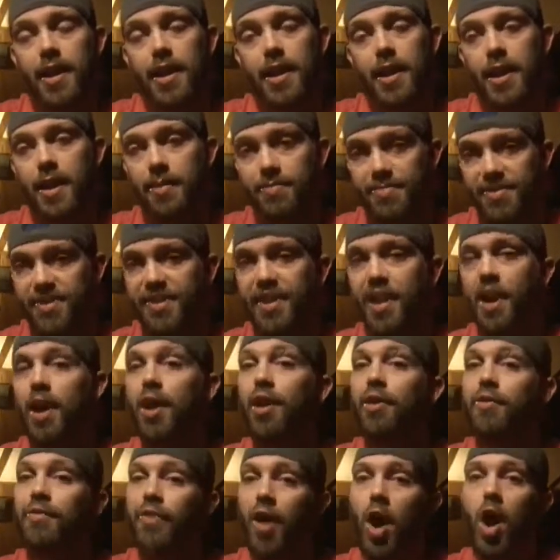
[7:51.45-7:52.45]

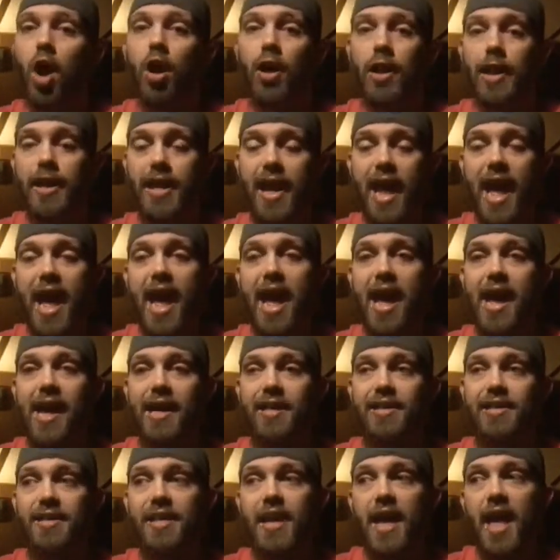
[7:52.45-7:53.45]
himself, Hall and
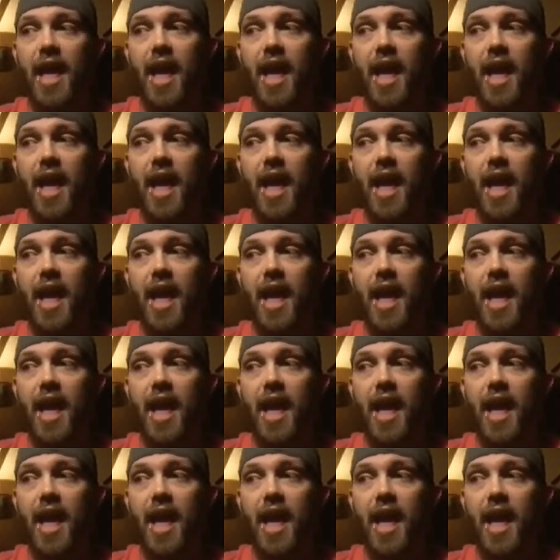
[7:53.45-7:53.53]
Nash,